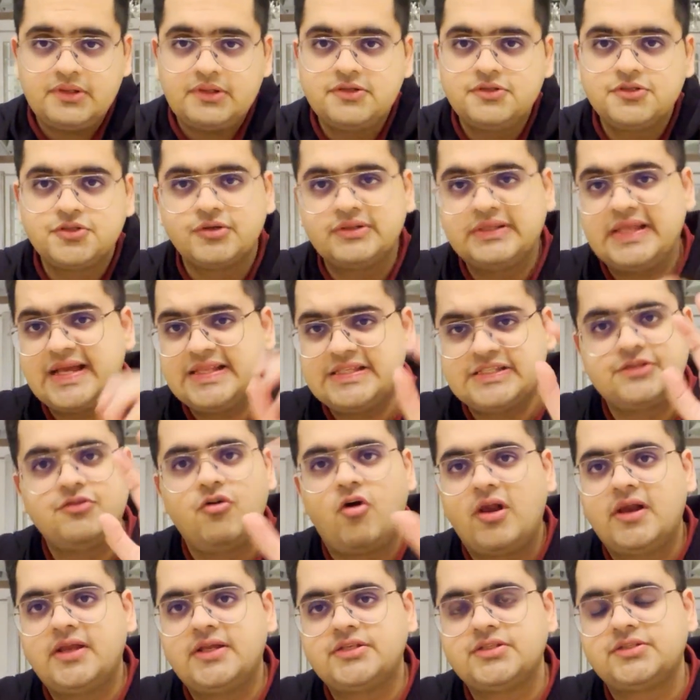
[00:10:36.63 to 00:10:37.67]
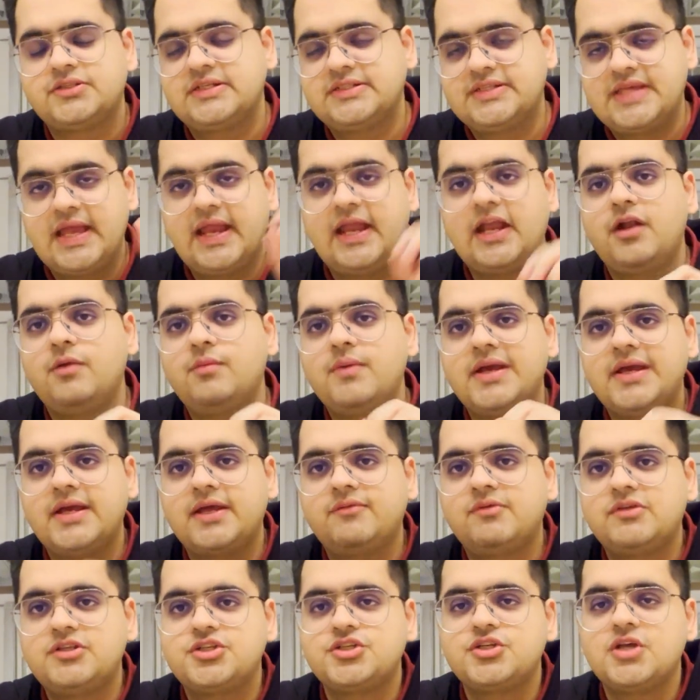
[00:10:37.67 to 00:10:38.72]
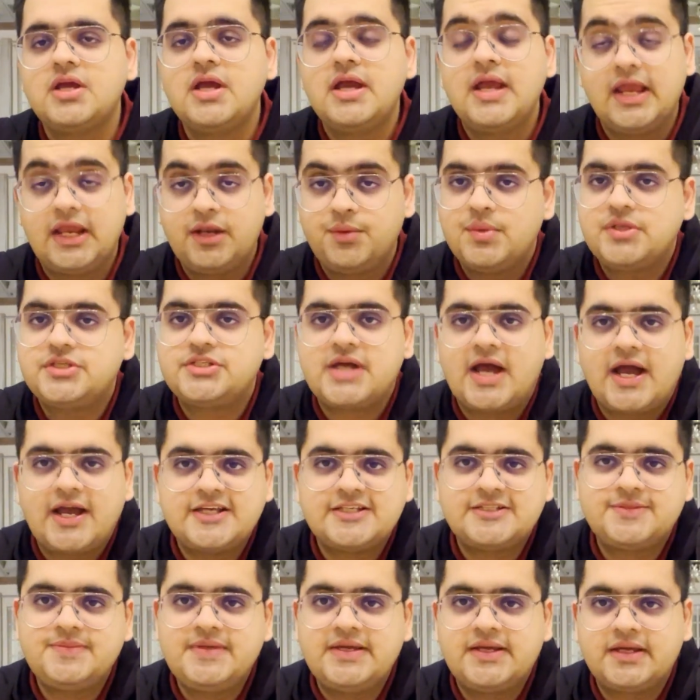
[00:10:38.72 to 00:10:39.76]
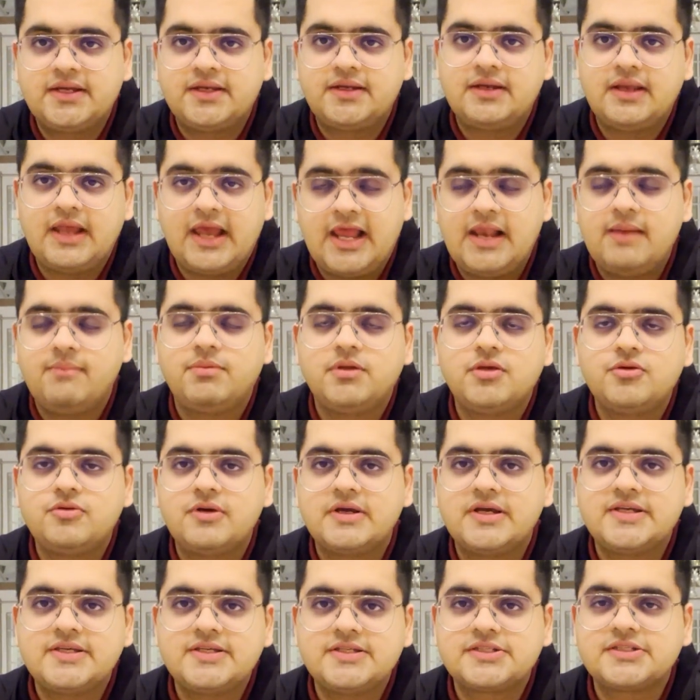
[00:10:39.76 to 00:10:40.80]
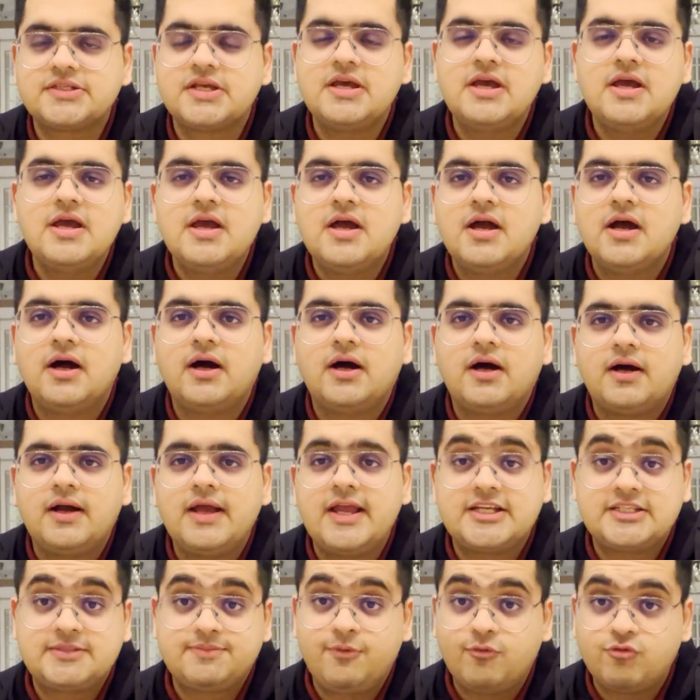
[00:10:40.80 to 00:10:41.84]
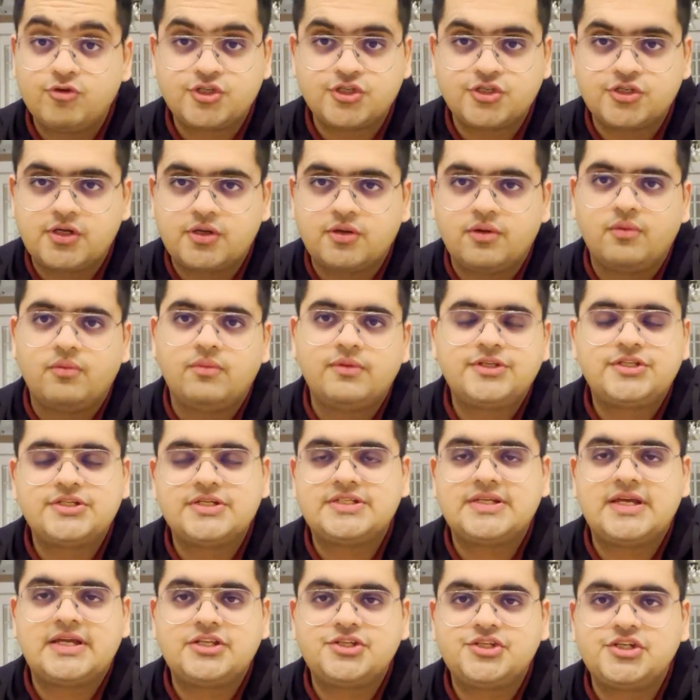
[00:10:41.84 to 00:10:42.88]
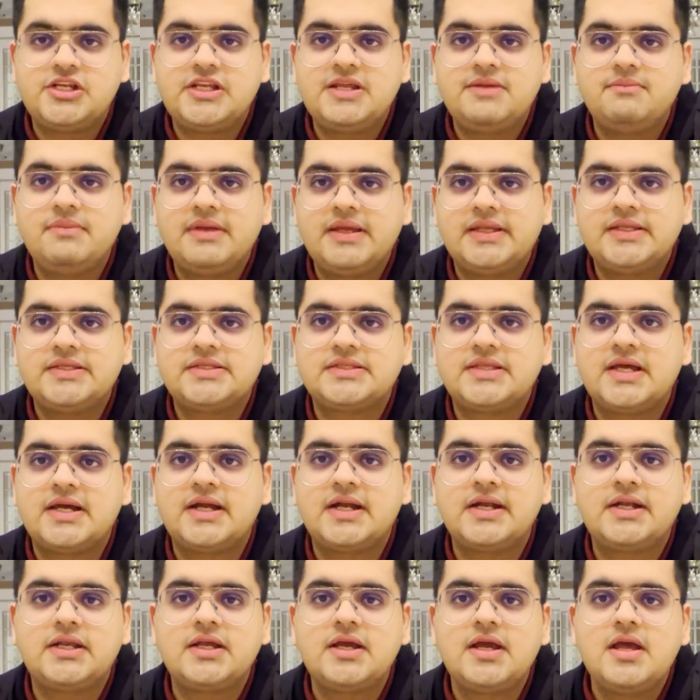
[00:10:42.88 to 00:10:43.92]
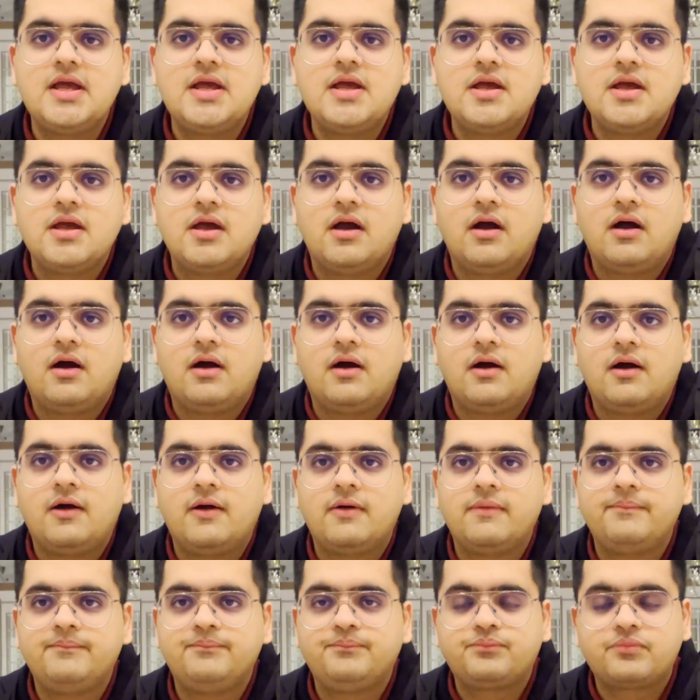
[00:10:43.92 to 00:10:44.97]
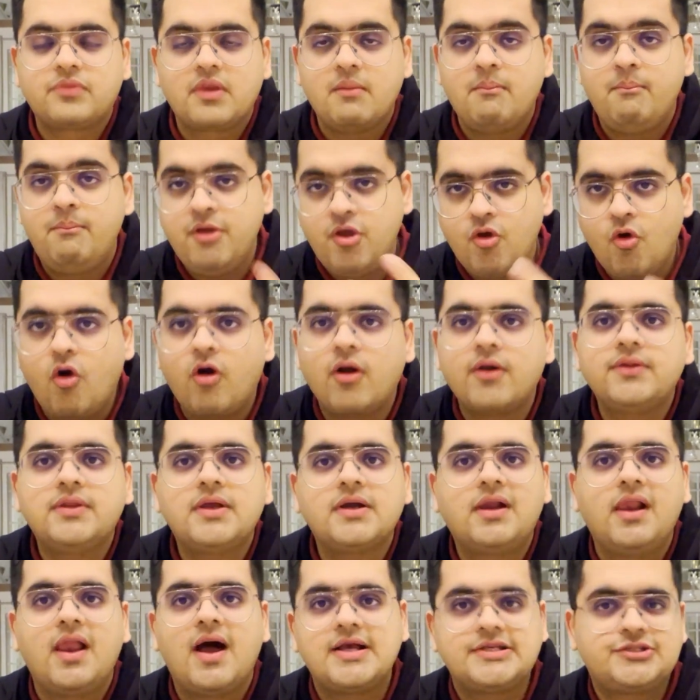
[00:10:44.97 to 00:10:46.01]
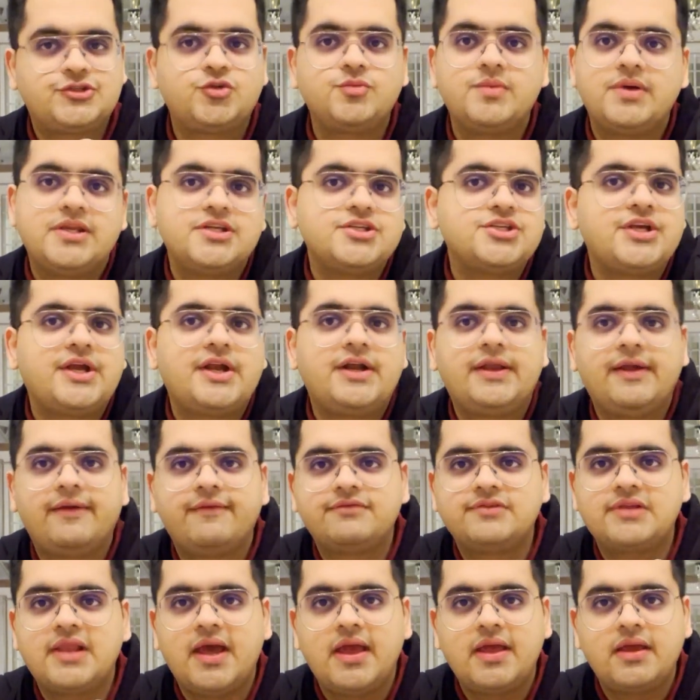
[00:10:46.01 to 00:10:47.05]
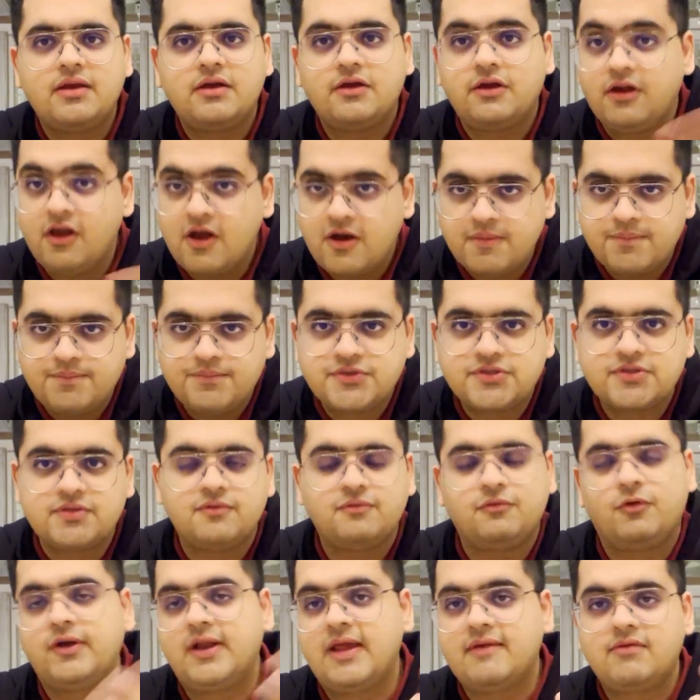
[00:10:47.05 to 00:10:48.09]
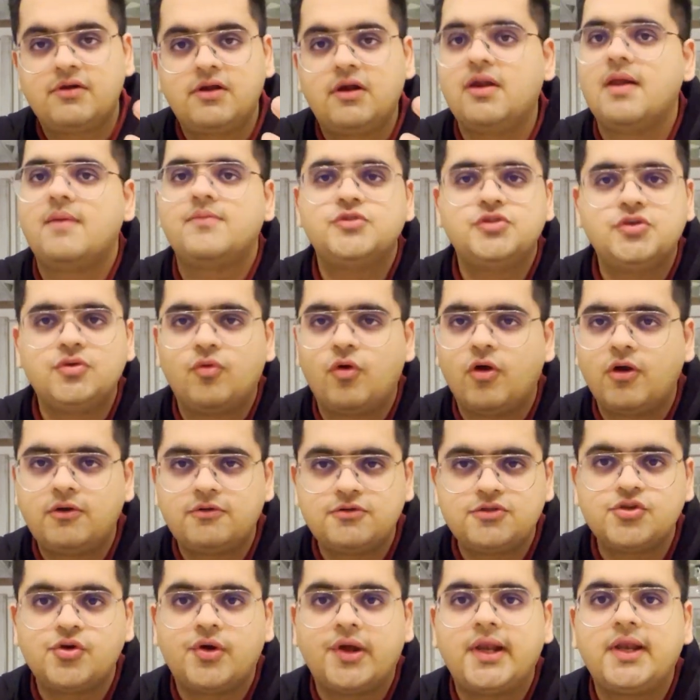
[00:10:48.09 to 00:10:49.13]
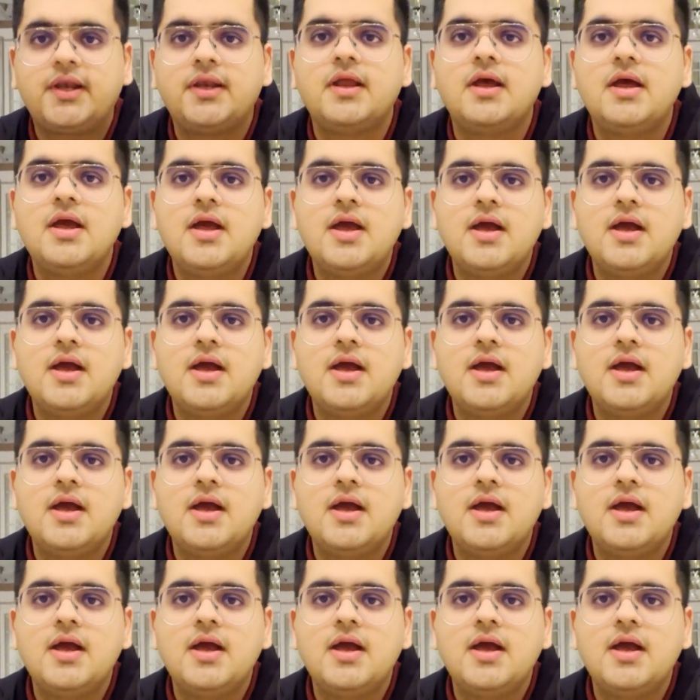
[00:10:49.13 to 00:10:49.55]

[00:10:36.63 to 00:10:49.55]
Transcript: So that's knowledge. The second way in which ISB can help you is exposure, which essentially means that beyond the classroom initiatives like clubs, whatever clubs you want to join,